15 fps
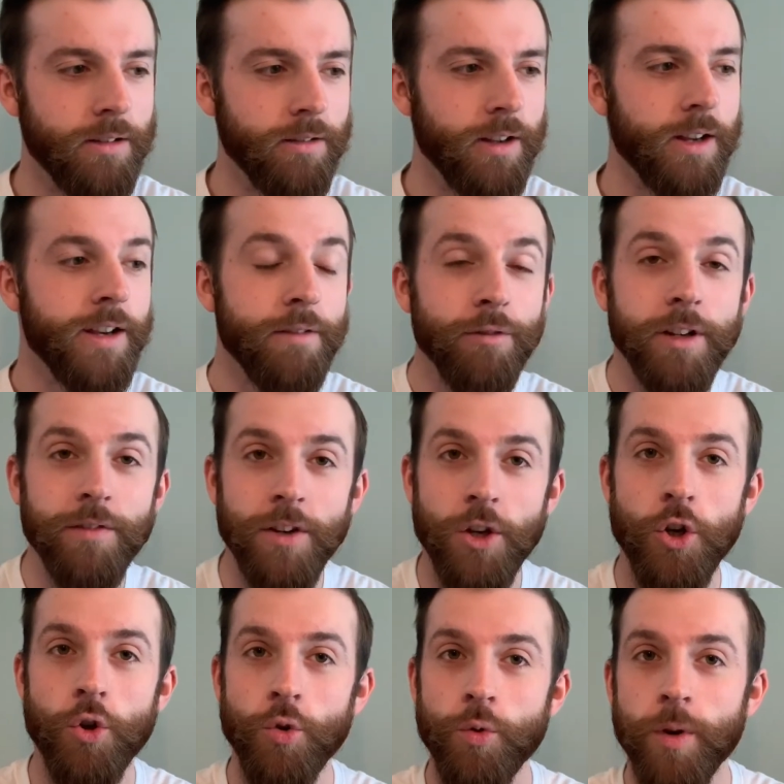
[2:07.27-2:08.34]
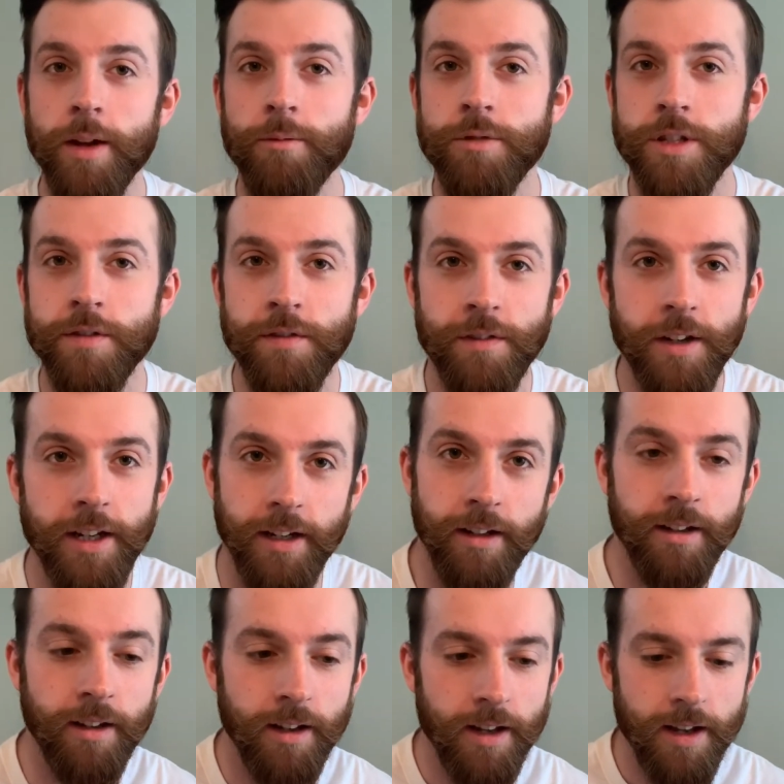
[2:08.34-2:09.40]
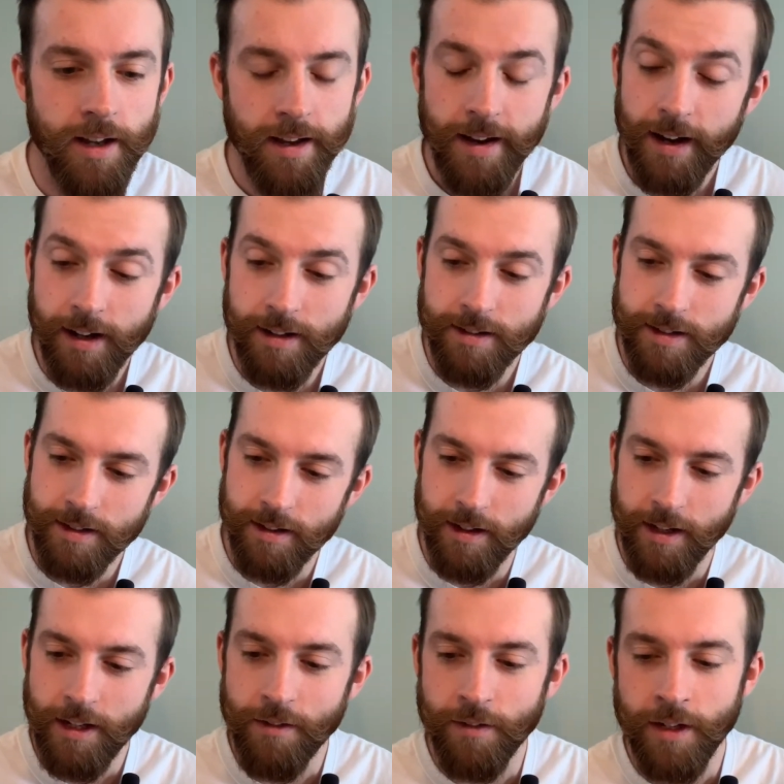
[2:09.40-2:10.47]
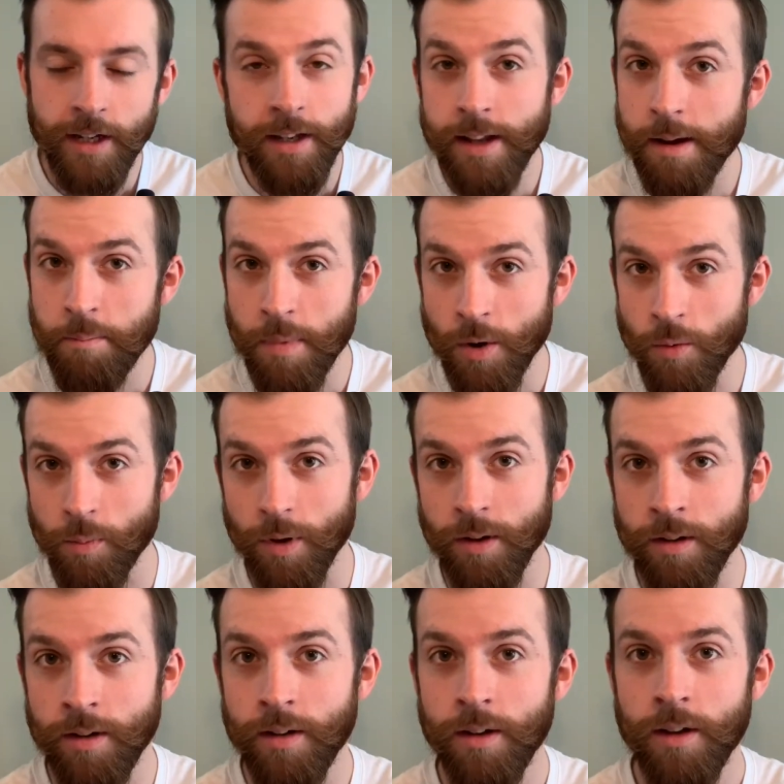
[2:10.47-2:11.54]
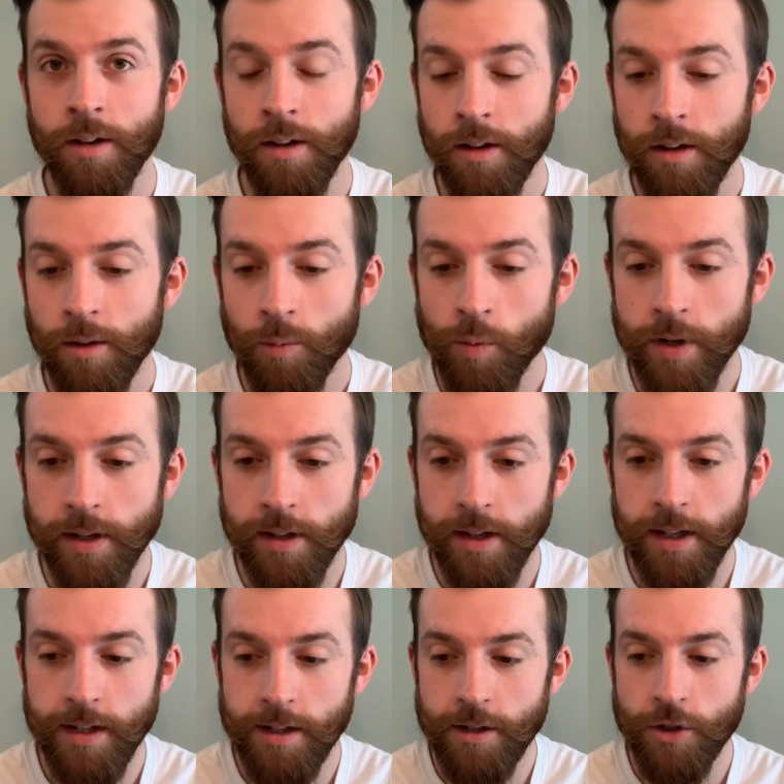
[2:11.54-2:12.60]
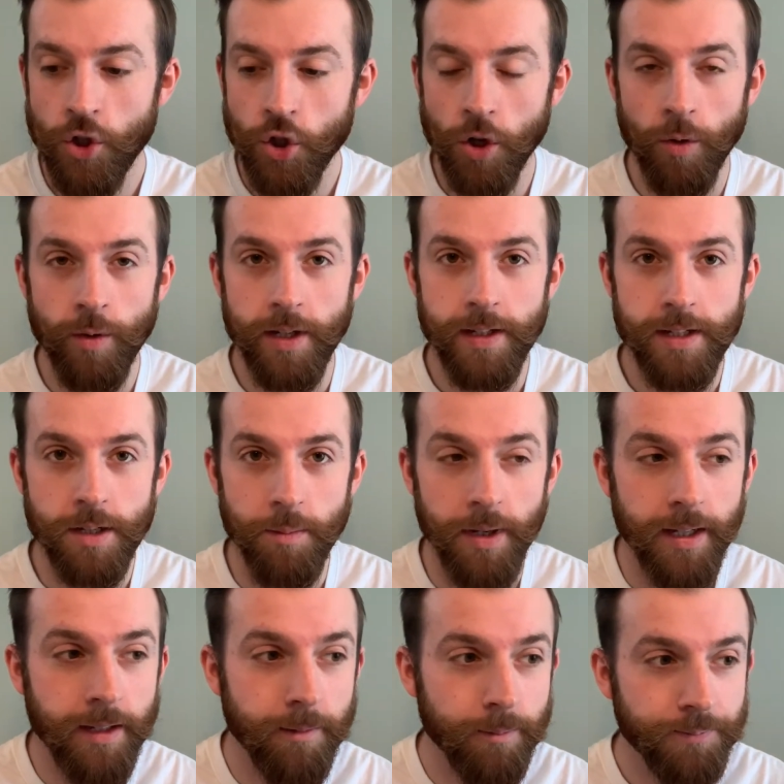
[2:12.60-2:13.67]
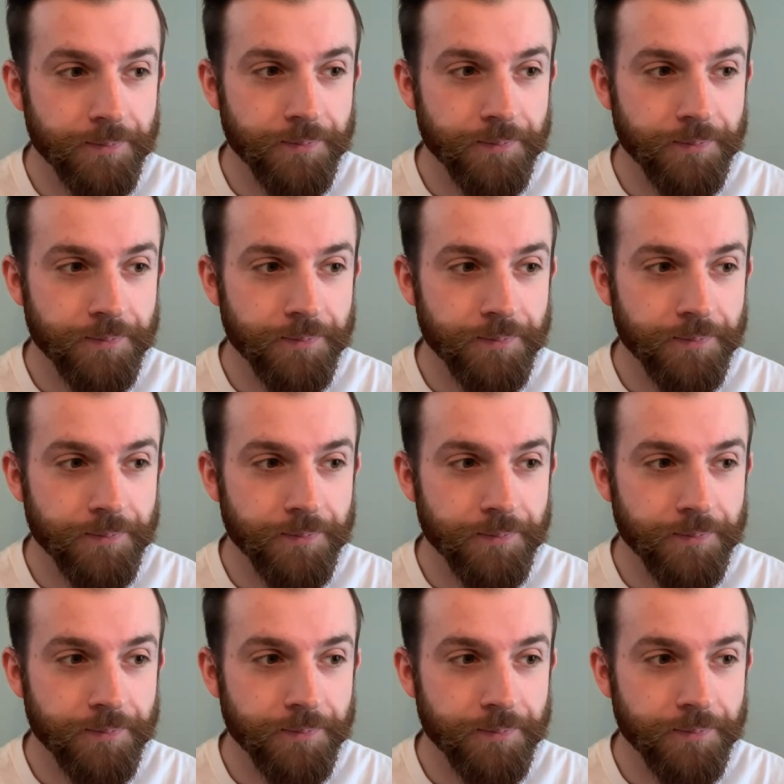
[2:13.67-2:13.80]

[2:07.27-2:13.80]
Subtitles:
I never even knew it was a thing, and even in that moment when he showed it to me,